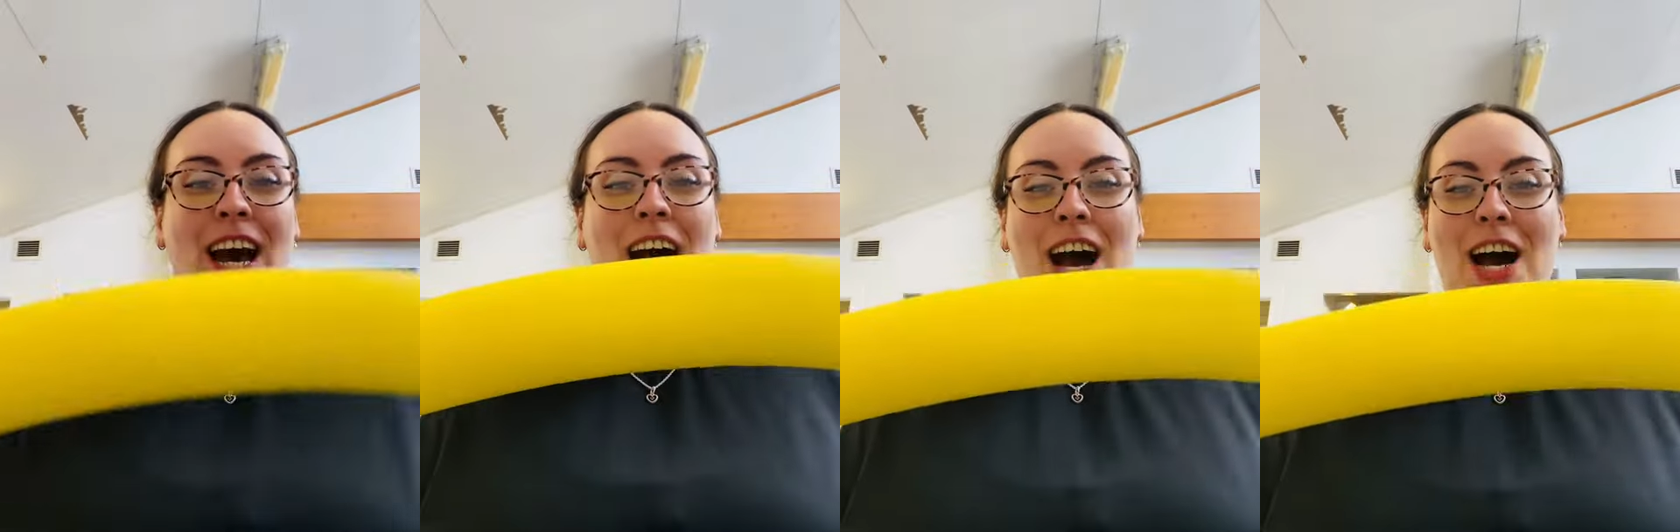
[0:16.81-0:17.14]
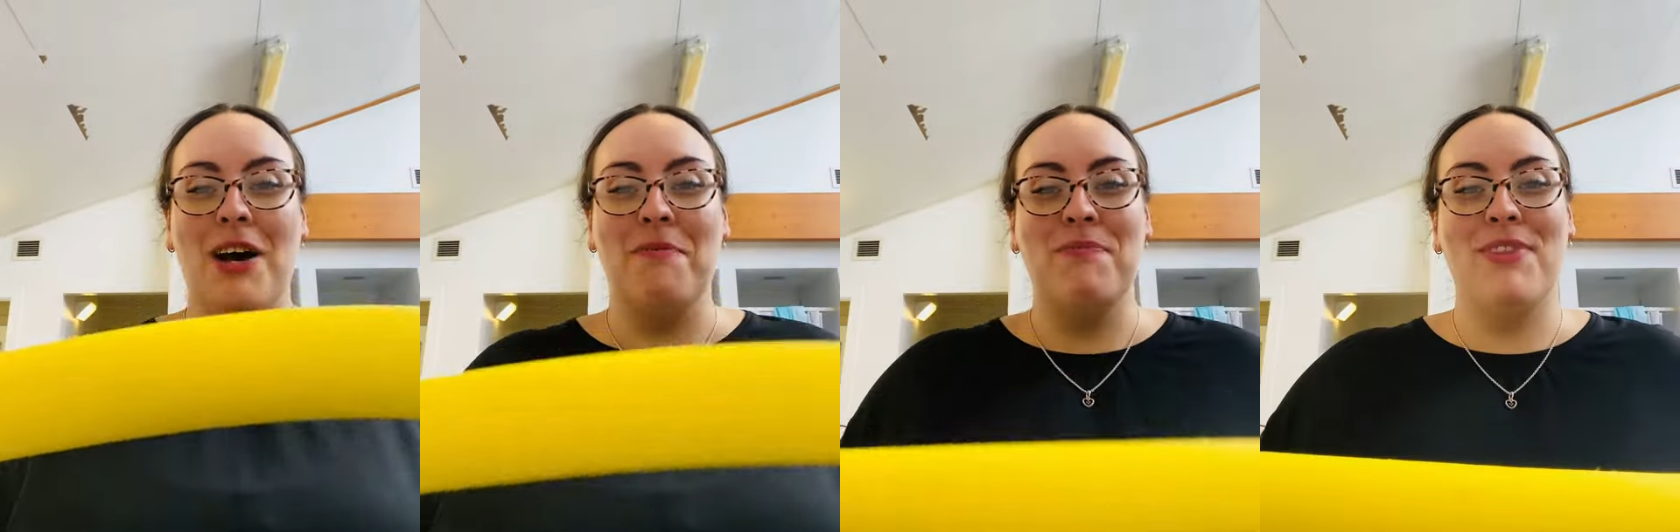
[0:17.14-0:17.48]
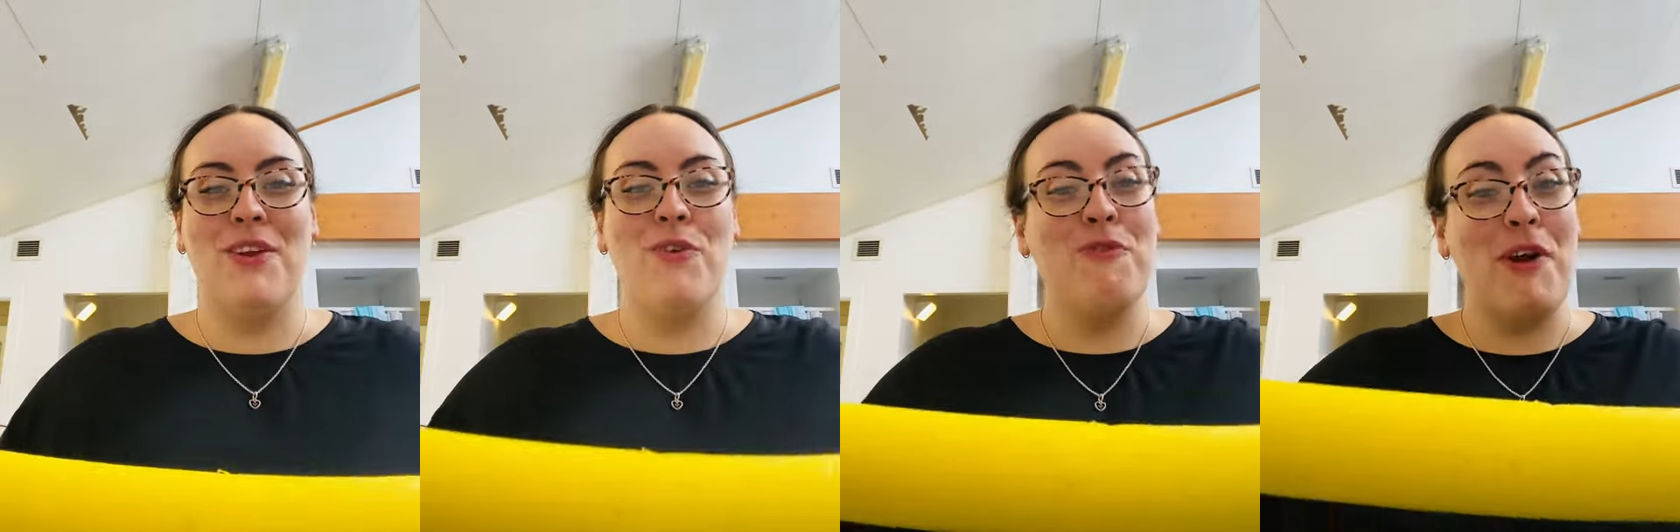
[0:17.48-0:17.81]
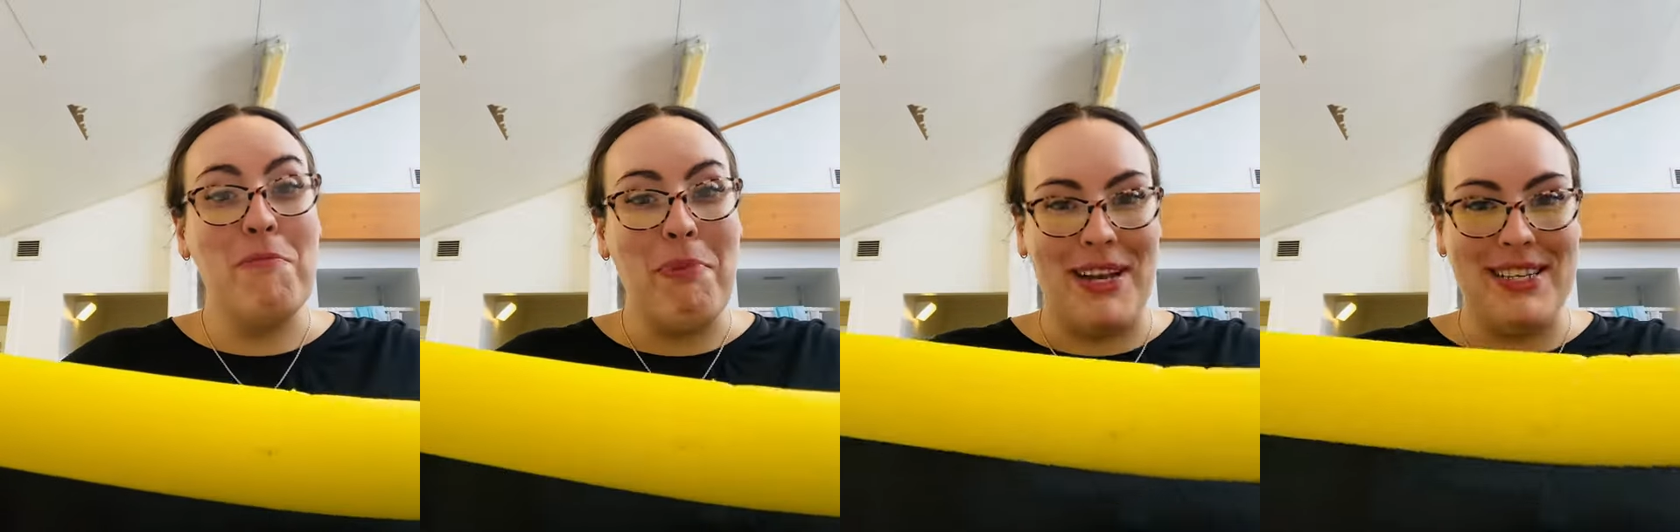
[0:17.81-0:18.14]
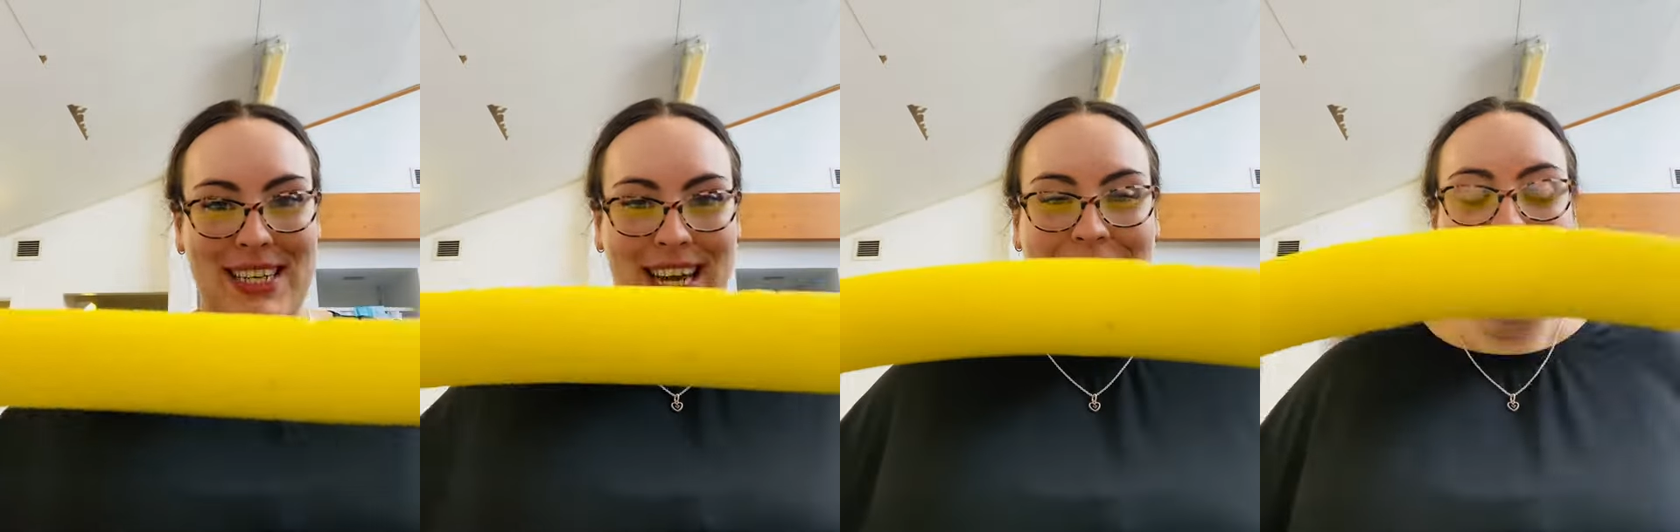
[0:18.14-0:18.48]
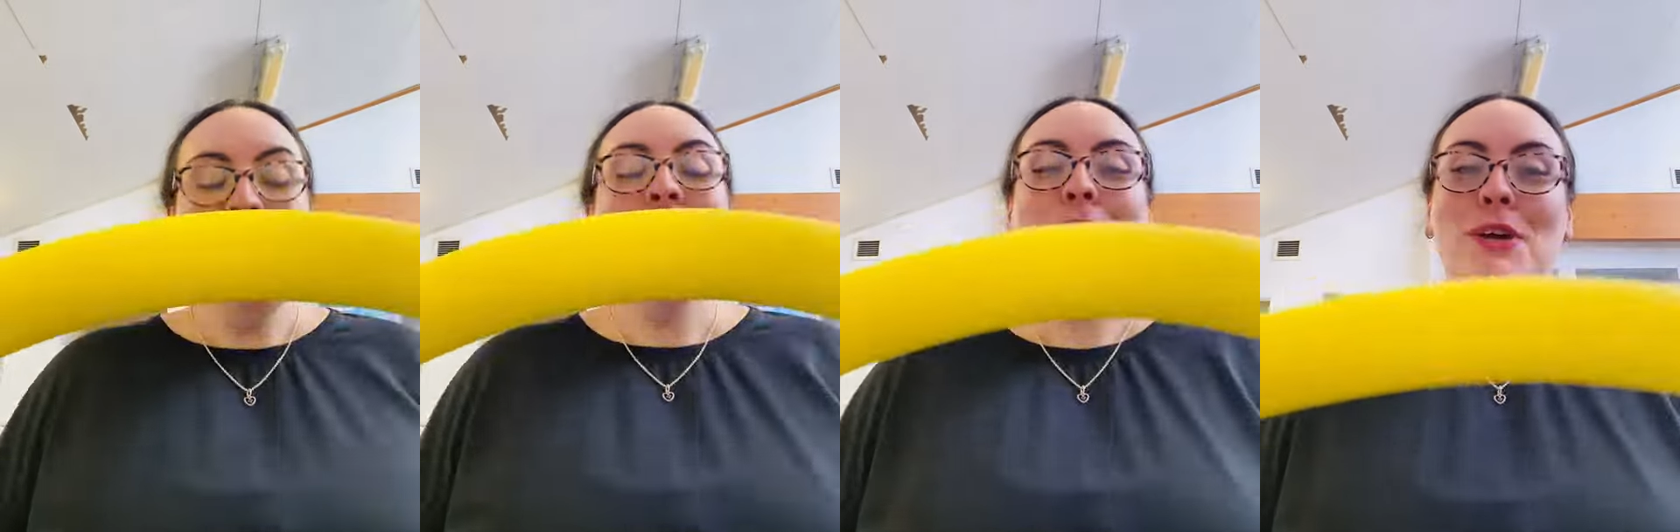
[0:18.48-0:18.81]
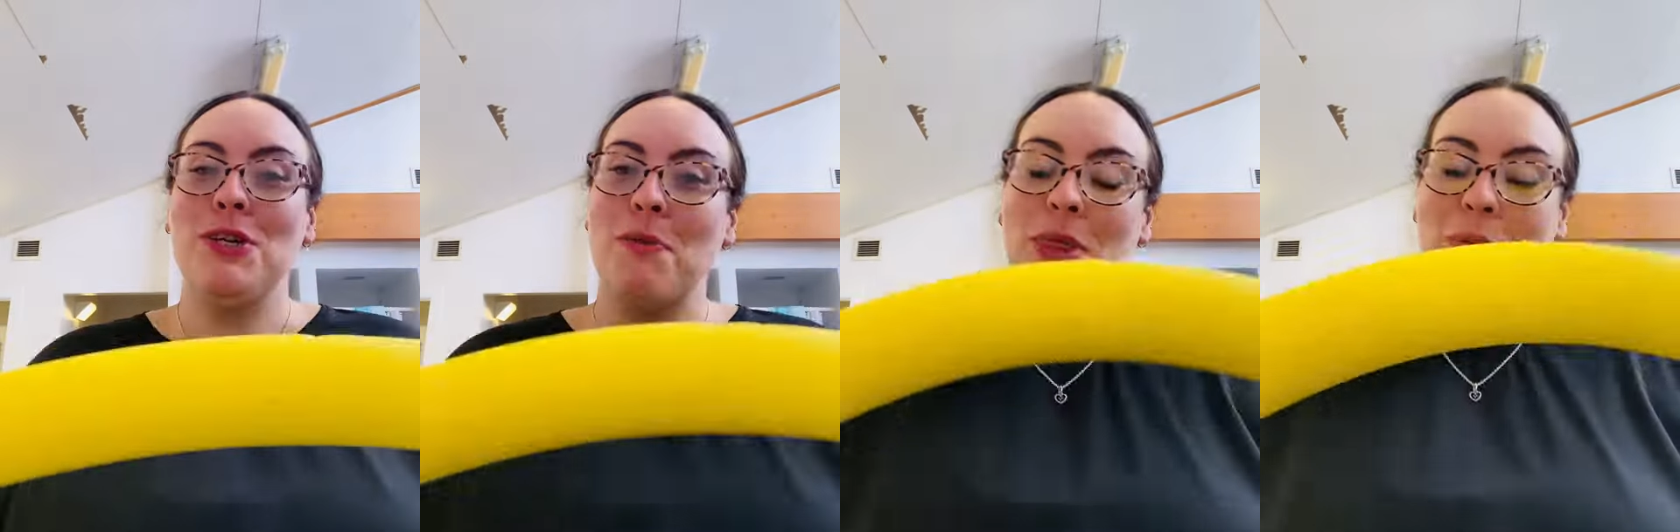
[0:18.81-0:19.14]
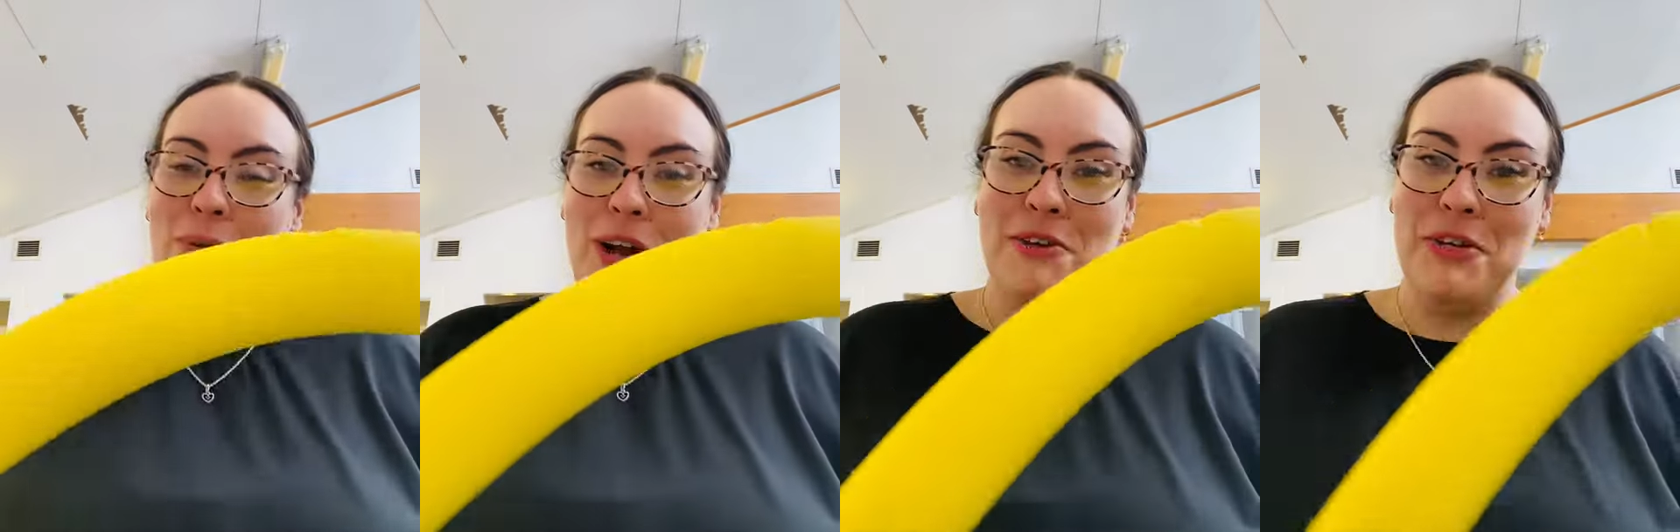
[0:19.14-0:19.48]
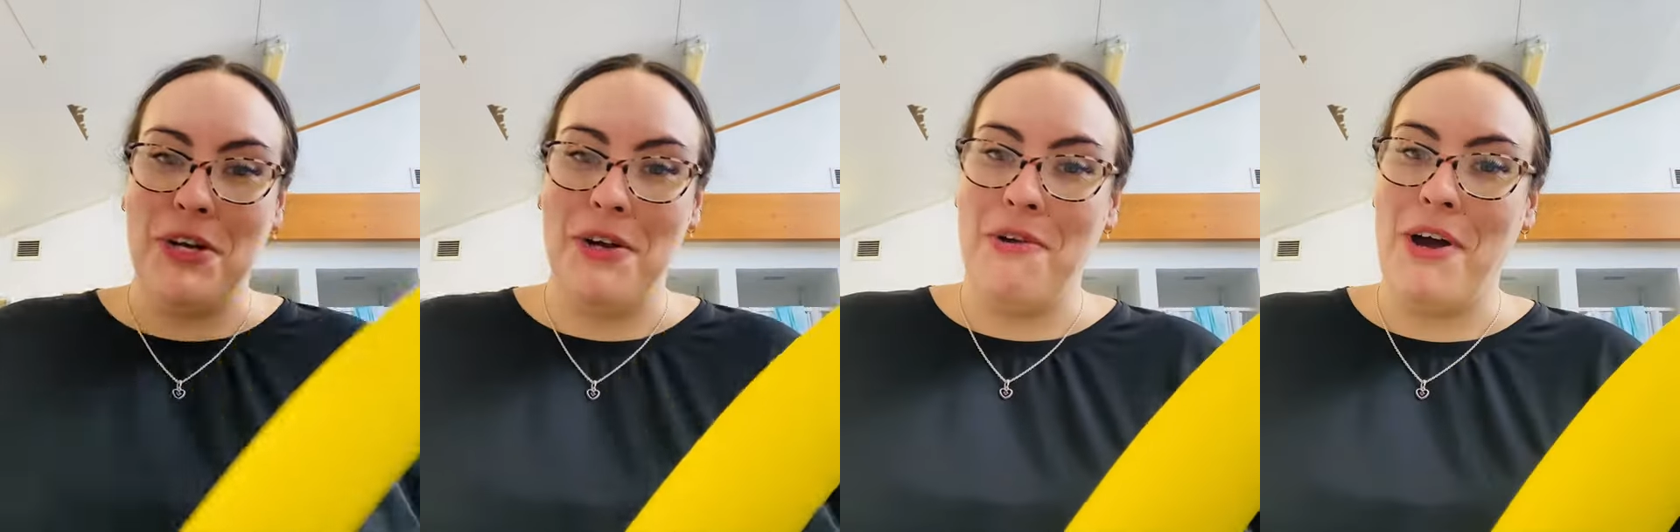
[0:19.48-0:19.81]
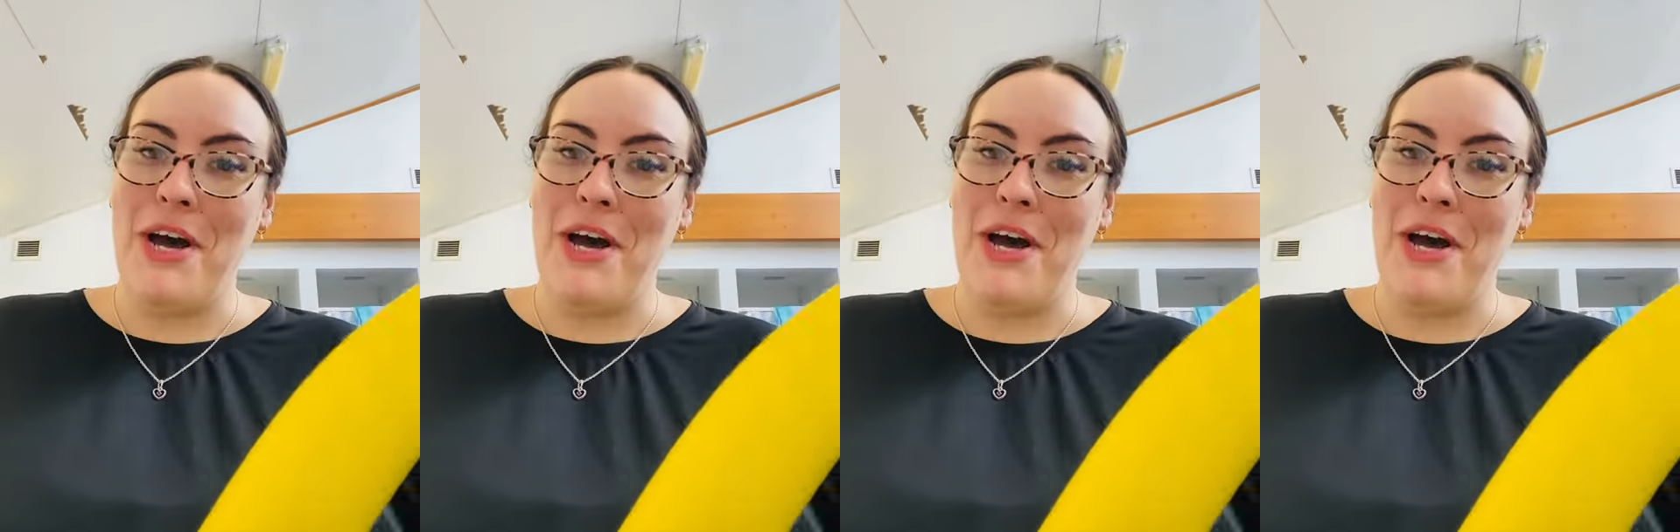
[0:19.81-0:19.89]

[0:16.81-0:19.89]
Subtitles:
They're not very bendy, especially when they're brand new.